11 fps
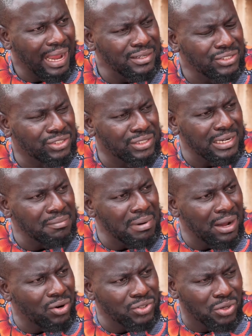and the
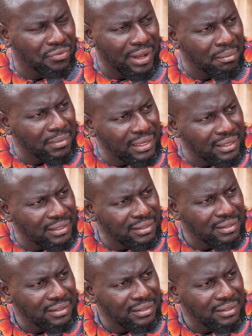stigma on your family.